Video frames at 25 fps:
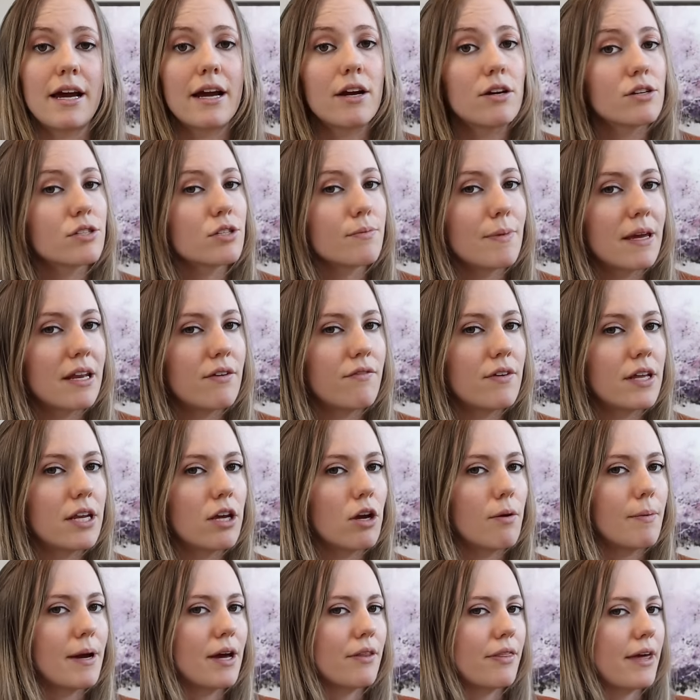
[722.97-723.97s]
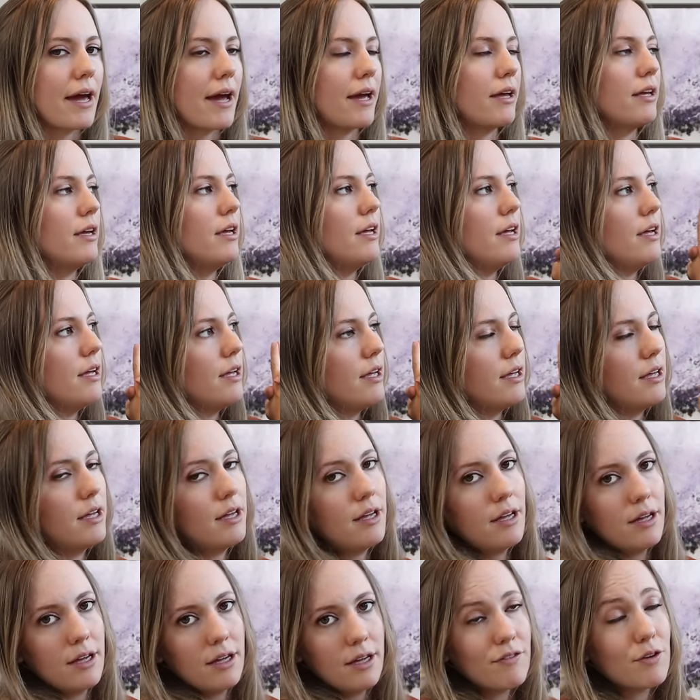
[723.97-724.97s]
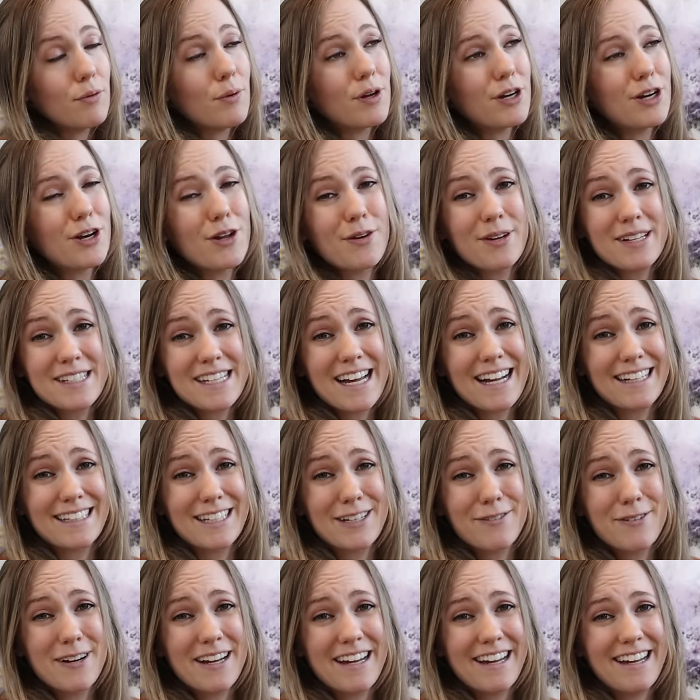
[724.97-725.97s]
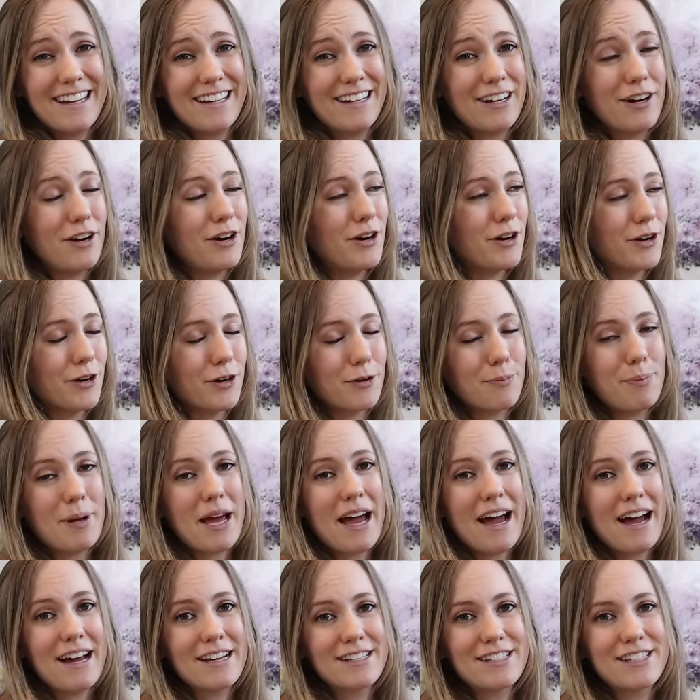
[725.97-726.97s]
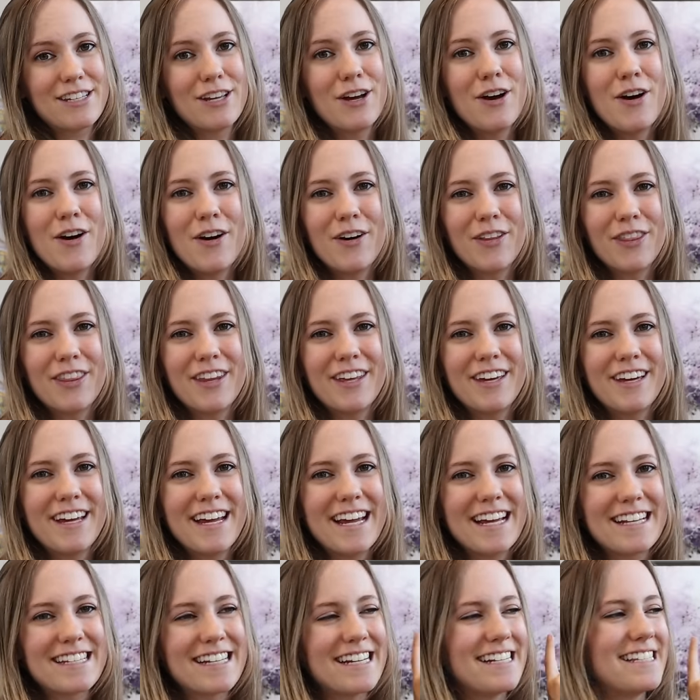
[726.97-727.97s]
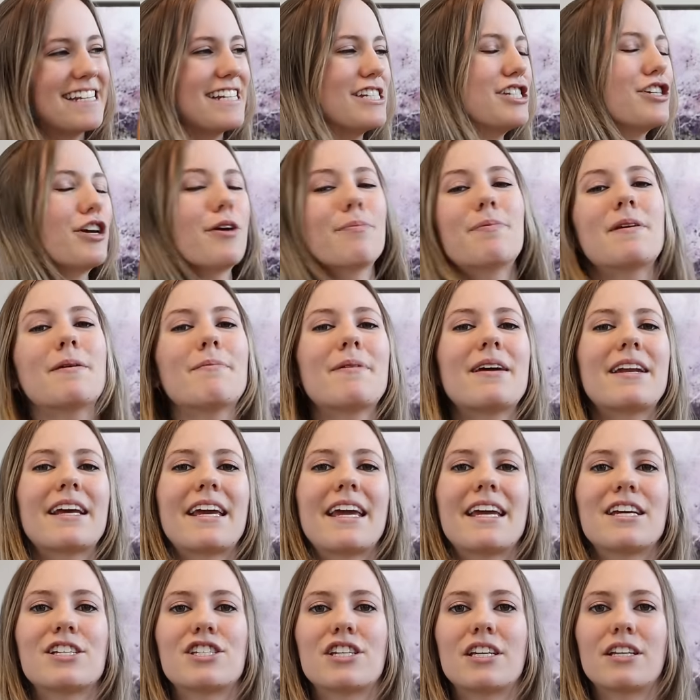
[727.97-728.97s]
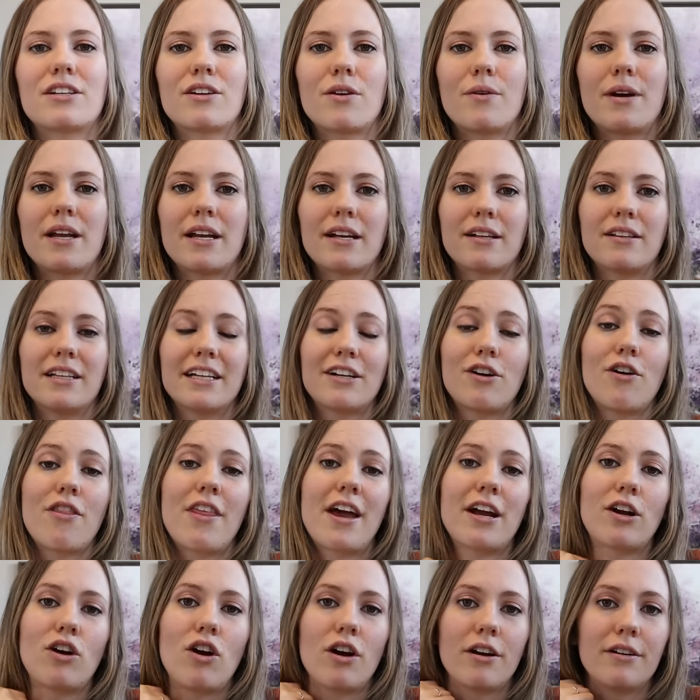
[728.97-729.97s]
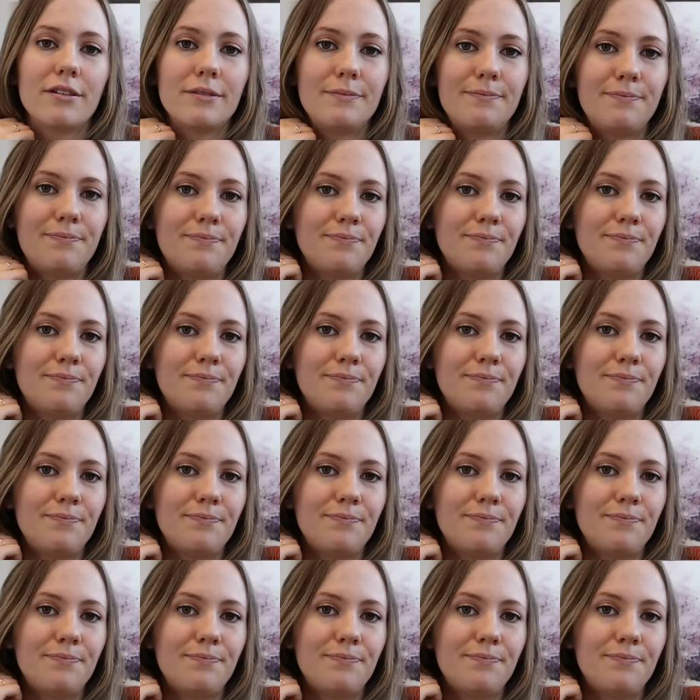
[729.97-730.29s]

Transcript: I also made a video about that if you want to know exactly why I hard pass on the anti-CGRP medication, go ahead and click on that card.